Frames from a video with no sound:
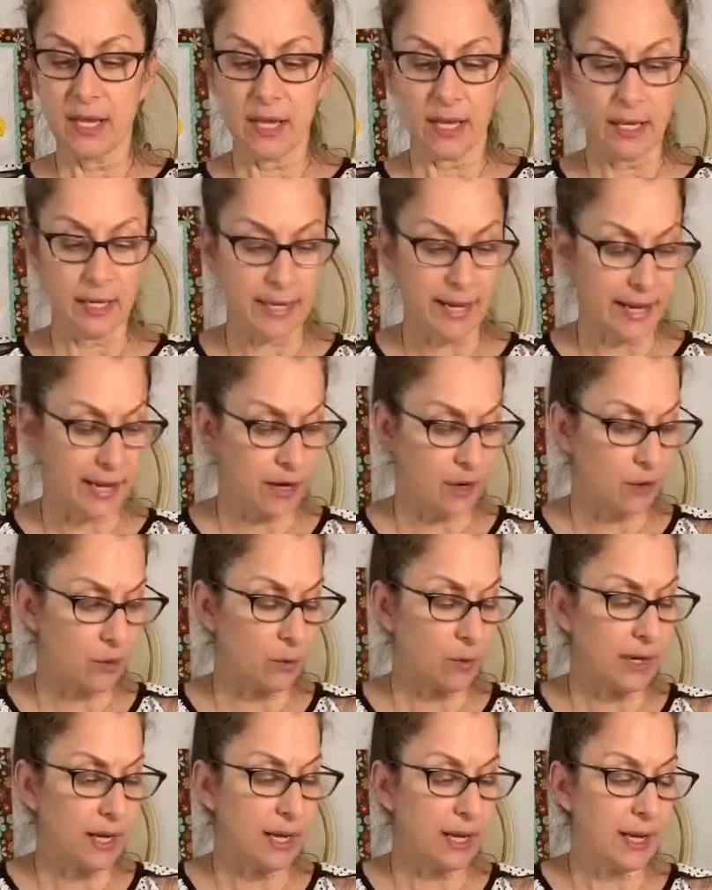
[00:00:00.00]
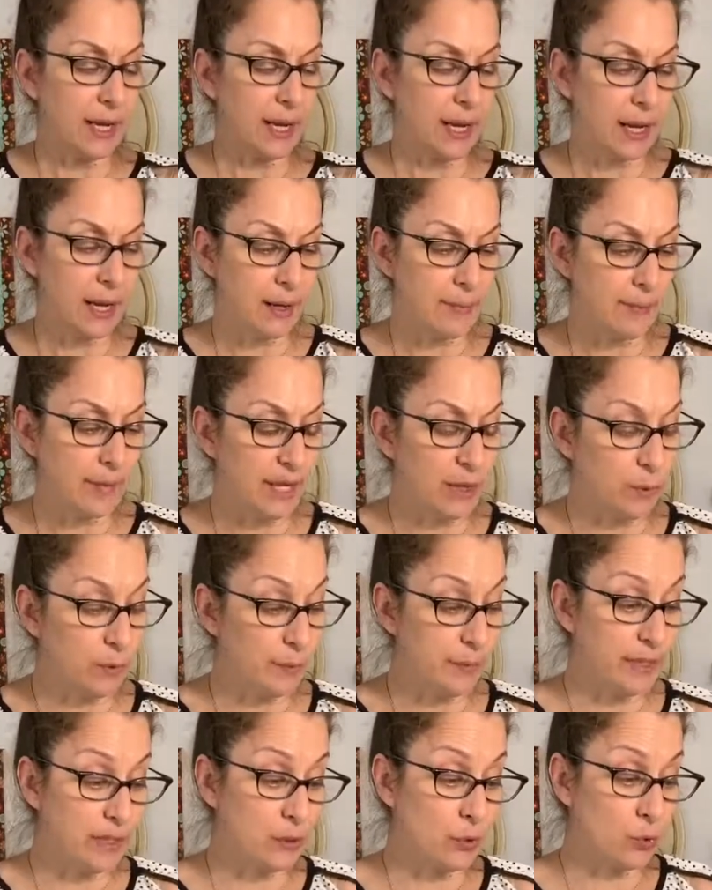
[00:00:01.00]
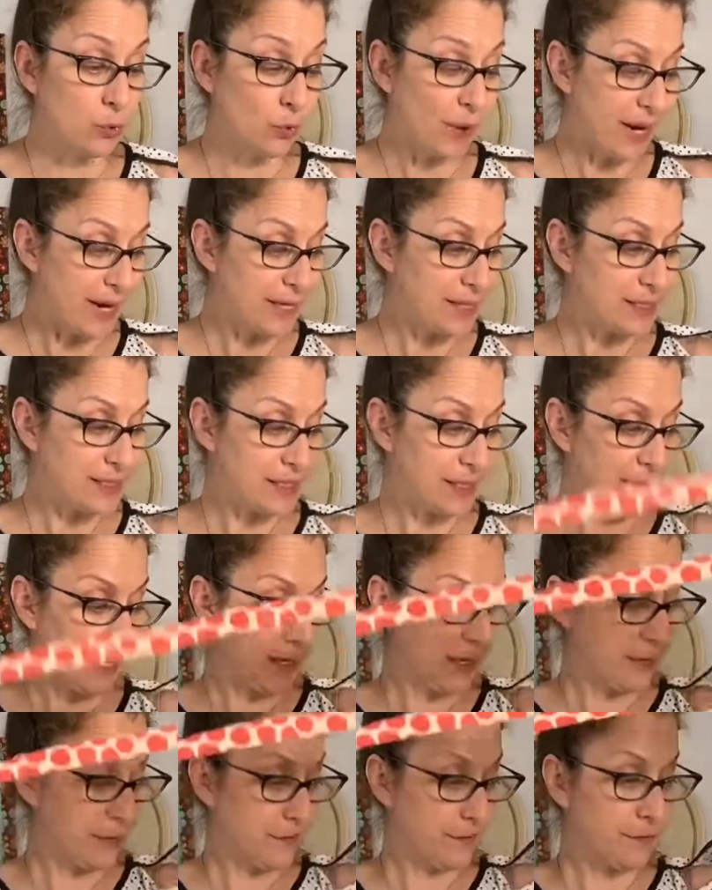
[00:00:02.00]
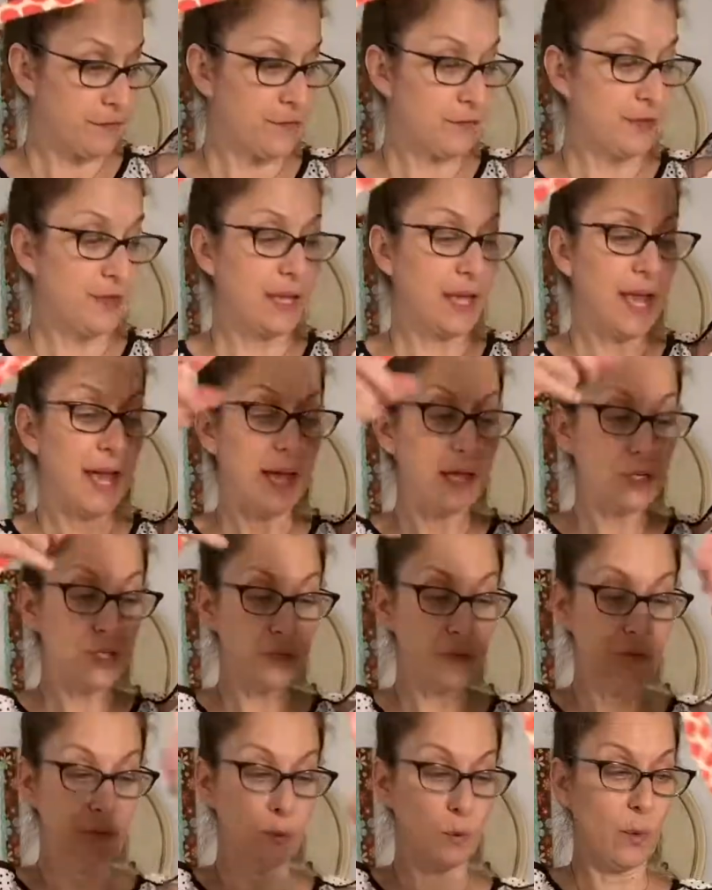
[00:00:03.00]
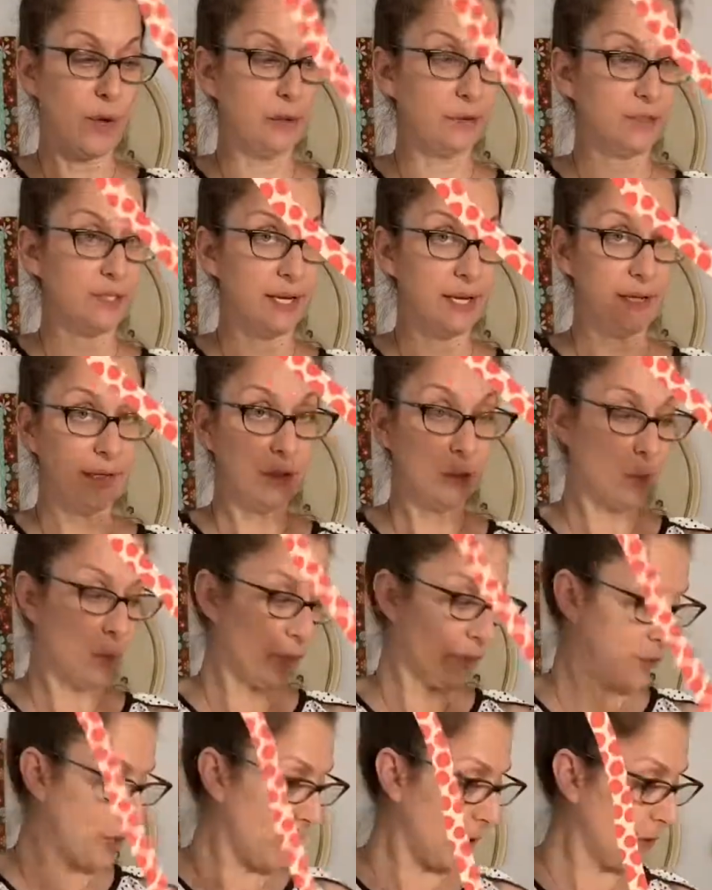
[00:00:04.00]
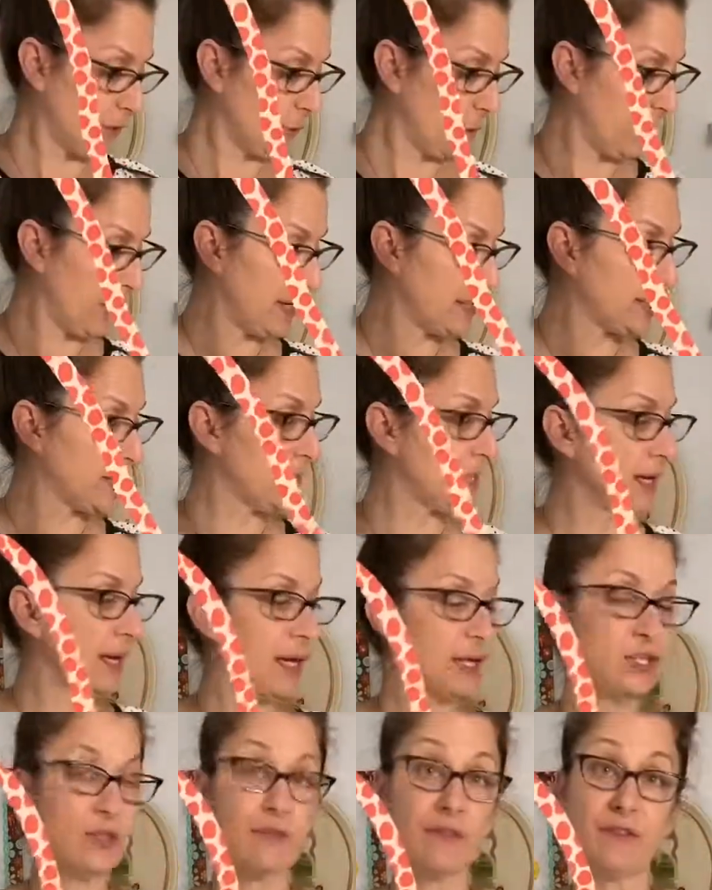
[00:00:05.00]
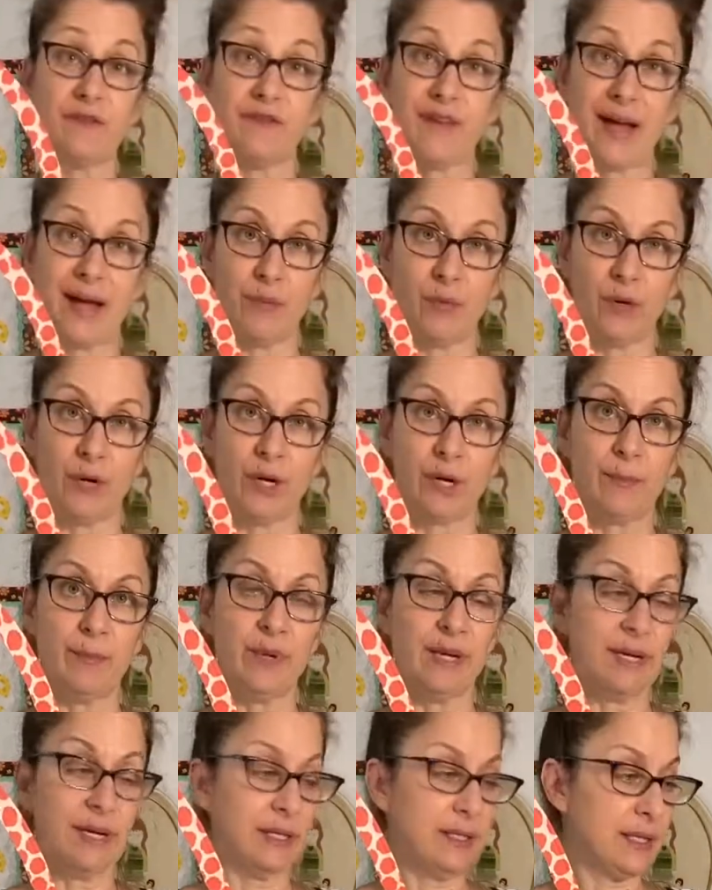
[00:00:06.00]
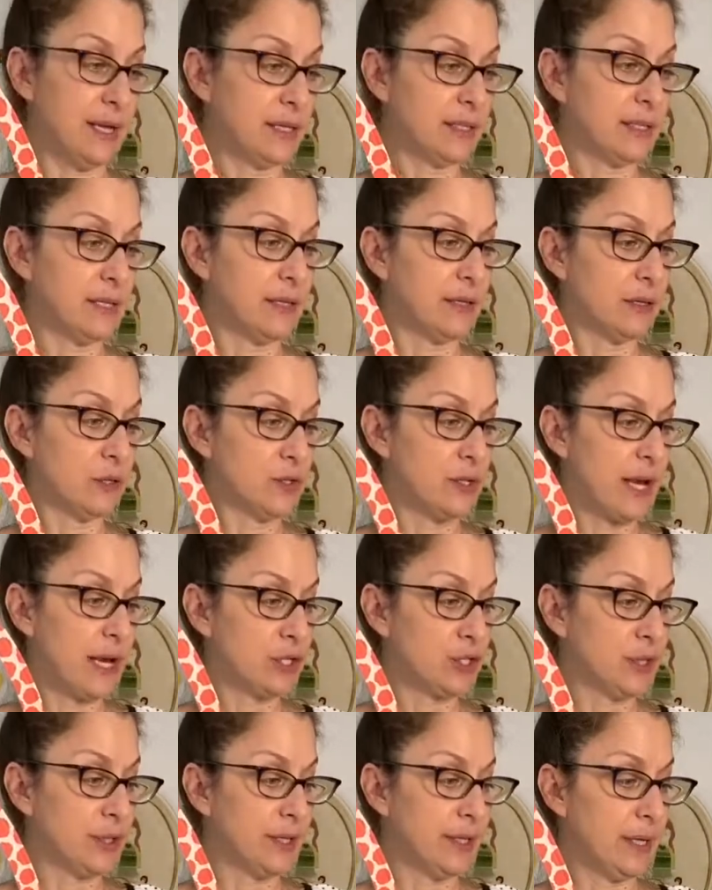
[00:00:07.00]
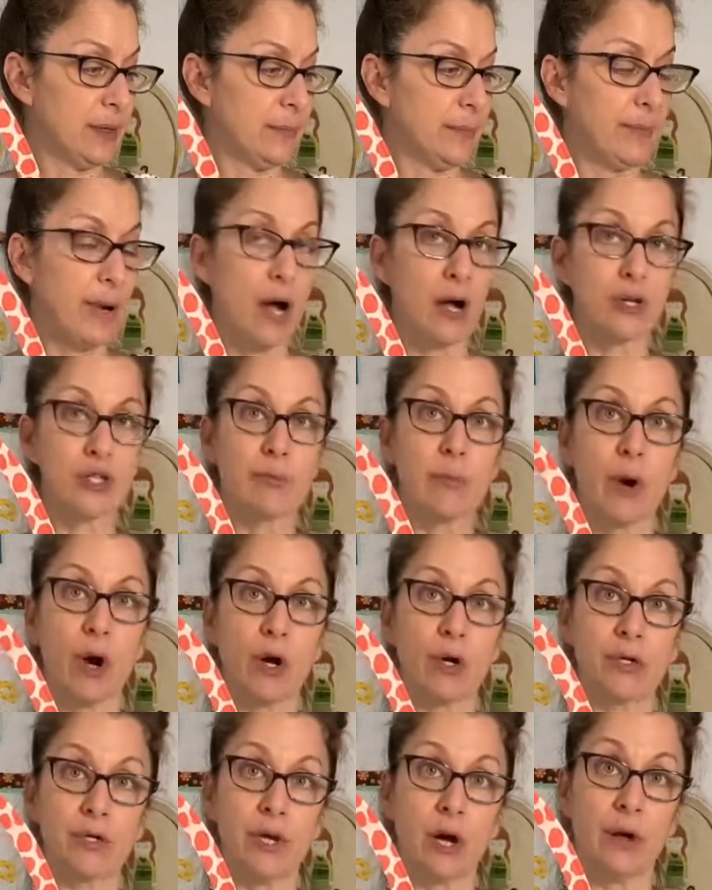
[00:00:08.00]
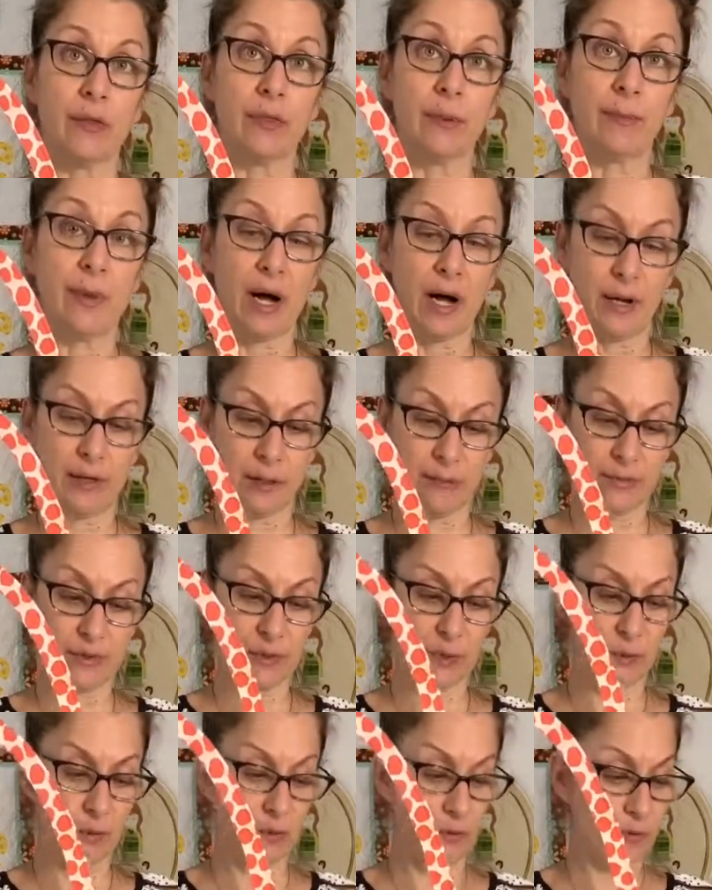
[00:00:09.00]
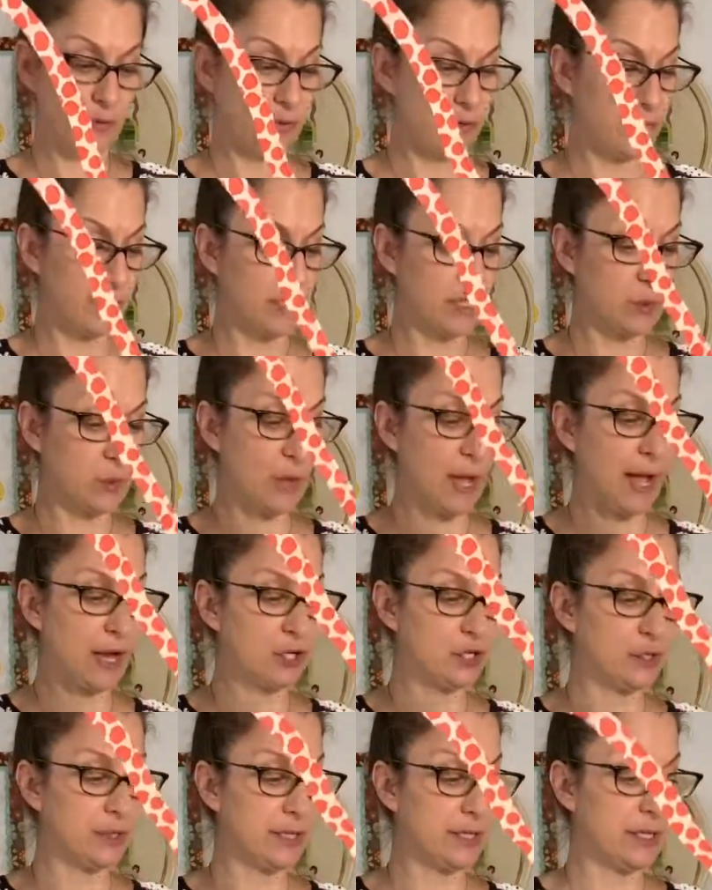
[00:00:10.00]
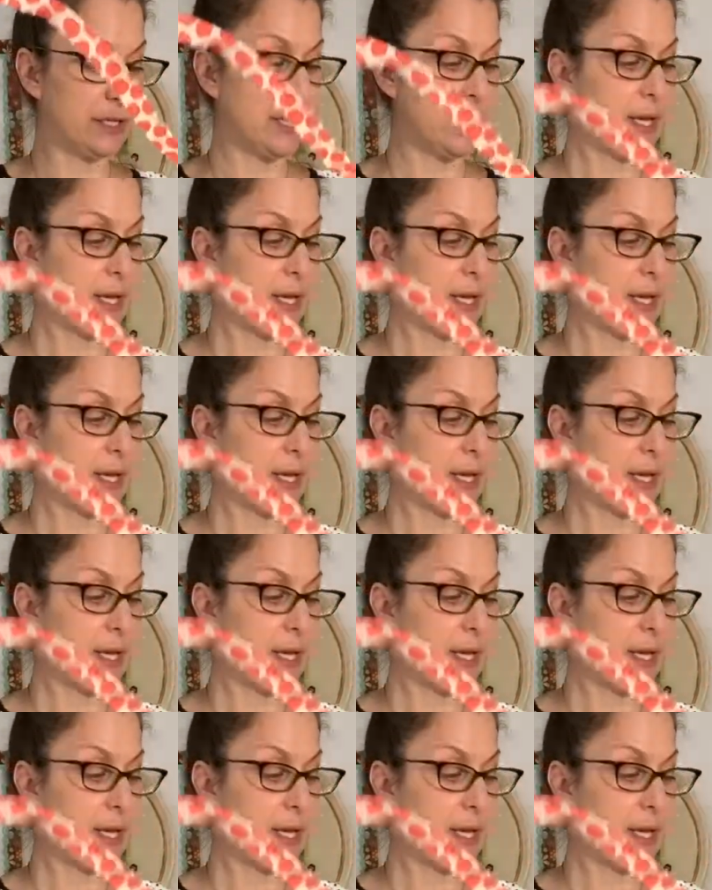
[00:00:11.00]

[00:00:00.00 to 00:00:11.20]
Now, it would be great if the edge of the welting went all the way to the edge of the fabric, but it doesn't. There's actually a box part on the bottom, so this will actually